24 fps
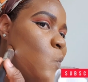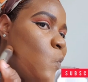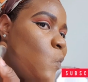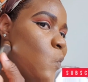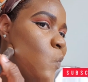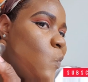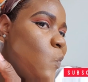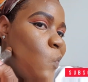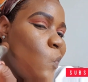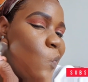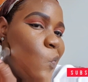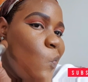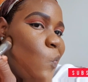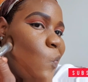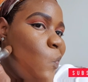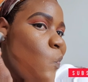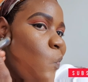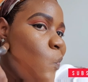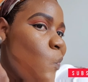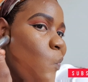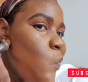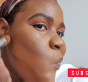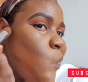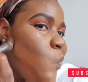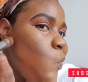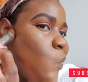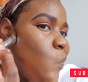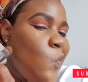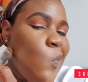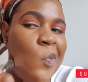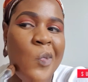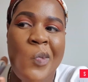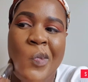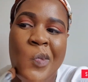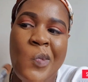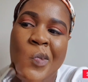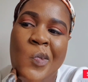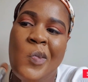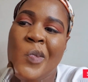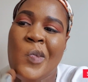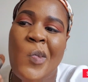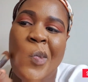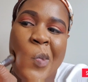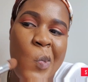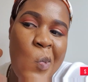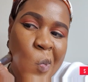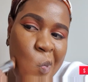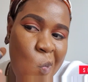it just gets
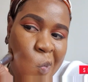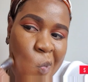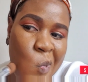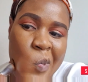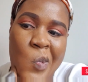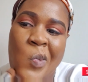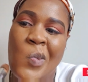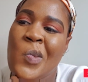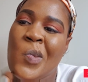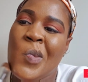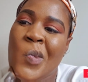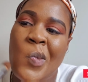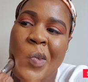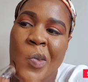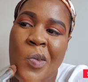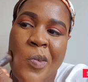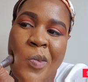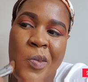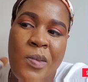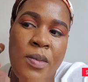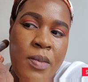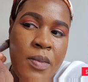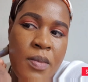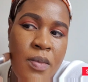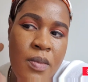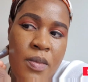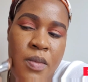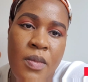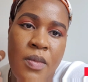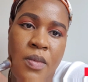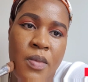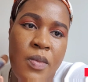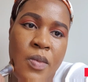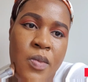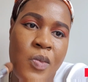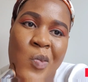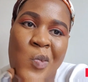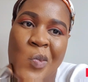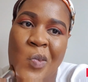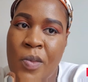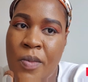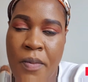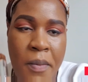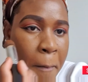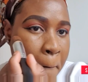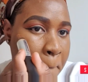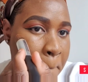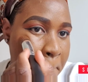all the place that needs to be good,
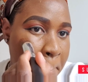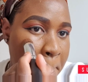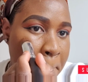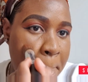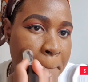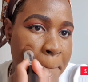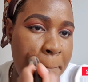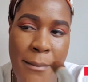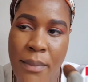right?